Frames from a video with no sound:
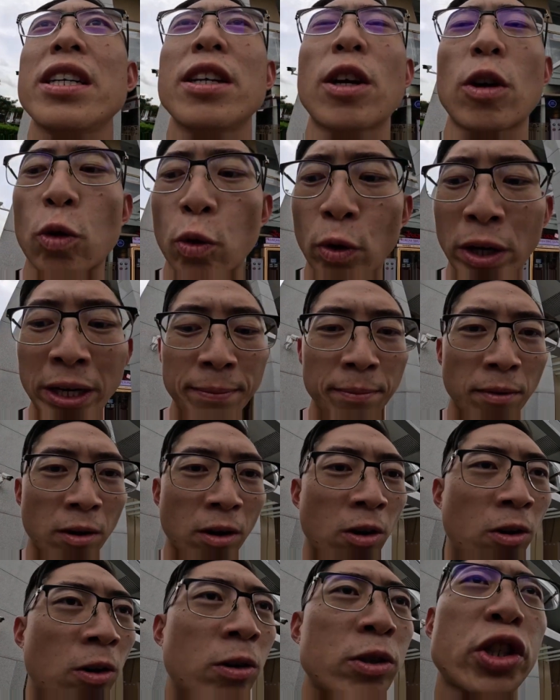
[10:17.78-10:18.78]
you know,
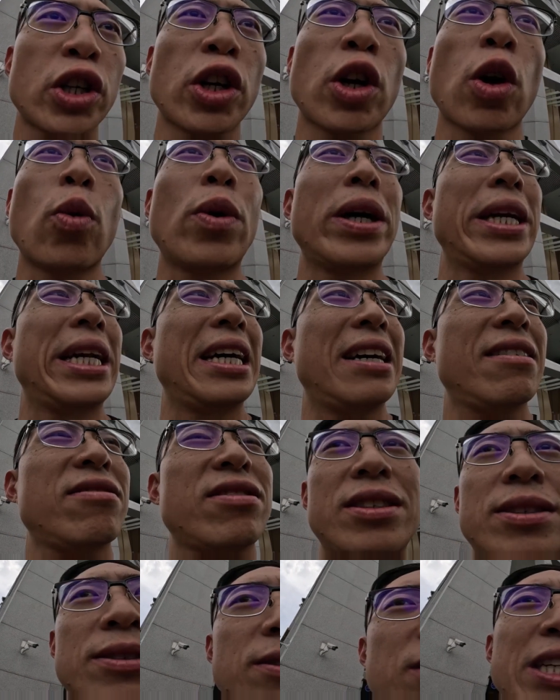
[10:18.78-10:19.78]
creamer, sugar,
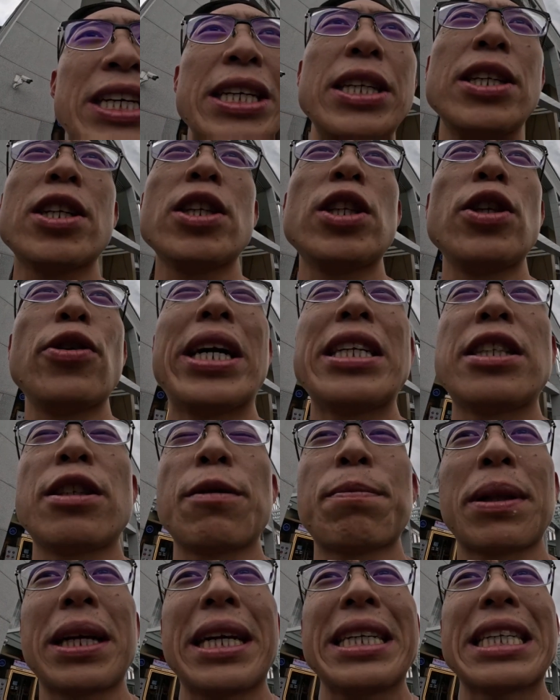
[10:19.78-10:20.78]
whatevs, you could do
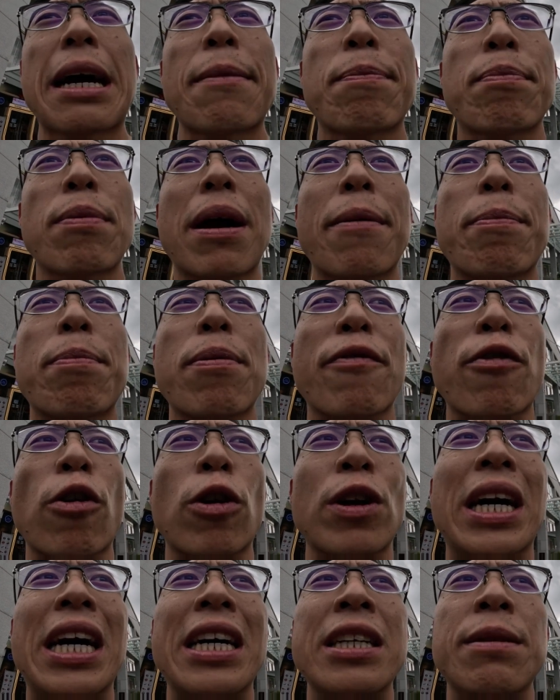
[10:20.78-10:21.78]
as you please. I
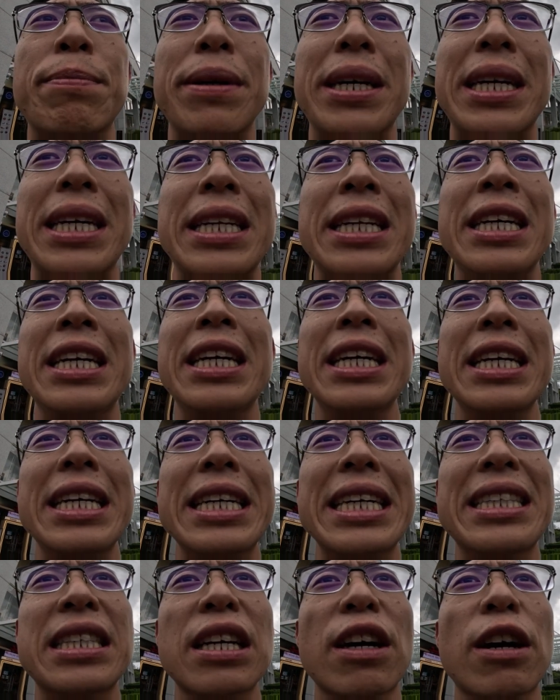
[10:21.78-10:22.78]
prefer not, but
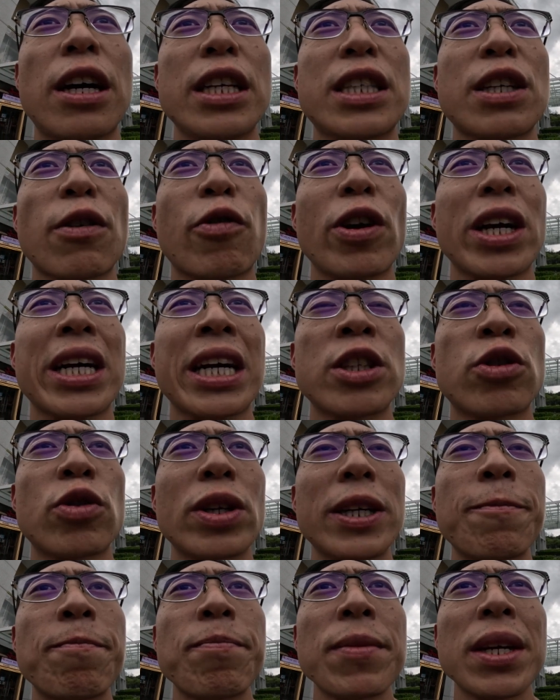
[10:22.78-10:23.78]
it's a free
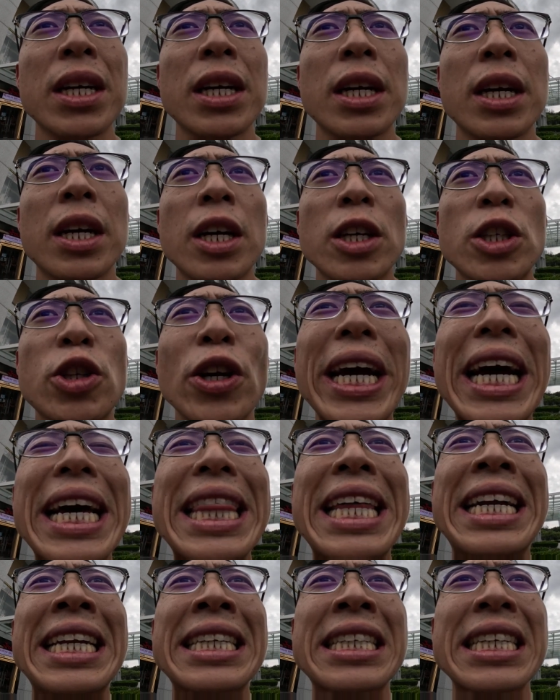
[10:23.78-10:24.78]
country. So
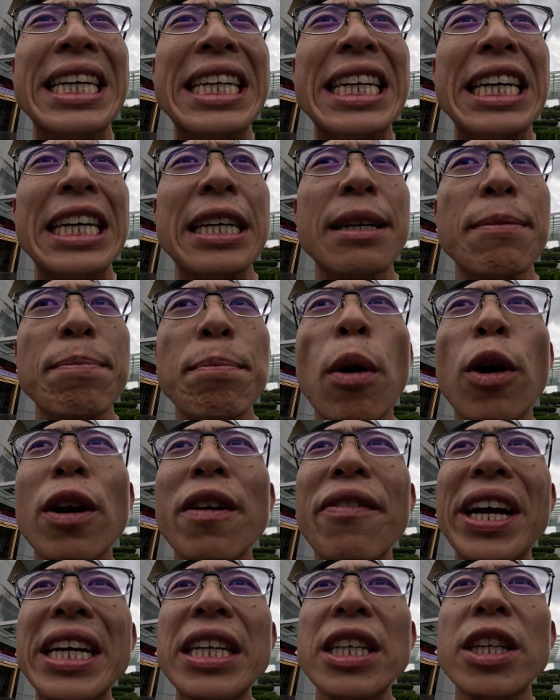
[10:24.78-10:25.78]
yeah, then it's gonna
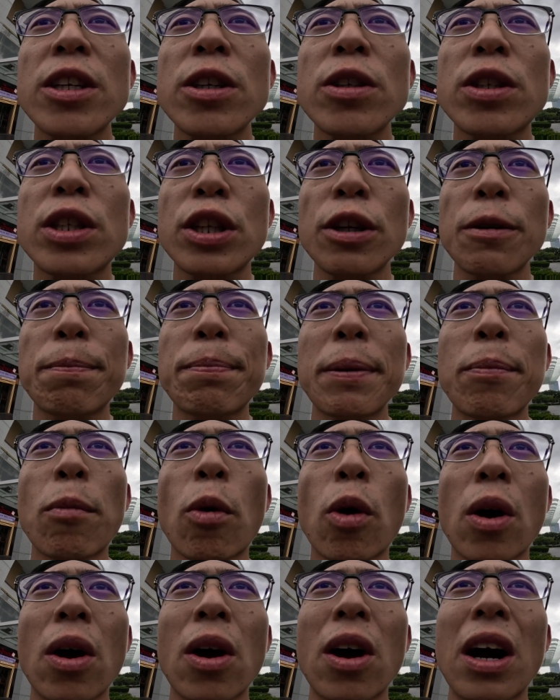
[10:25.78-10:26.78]
motivate you to put
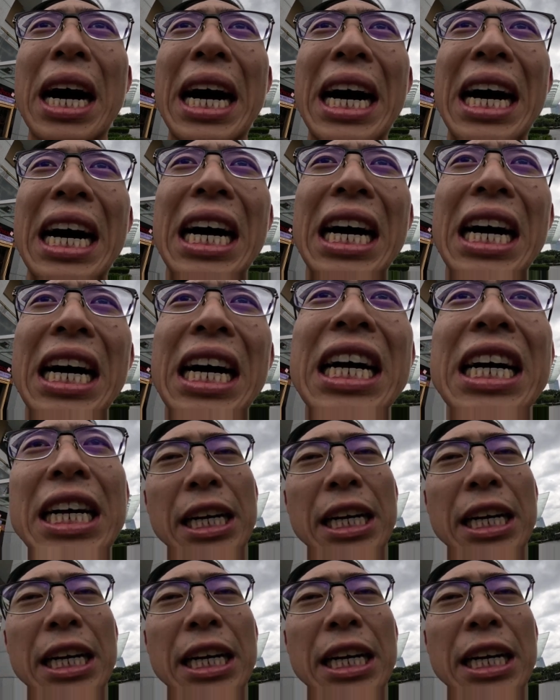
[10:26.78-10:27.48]
more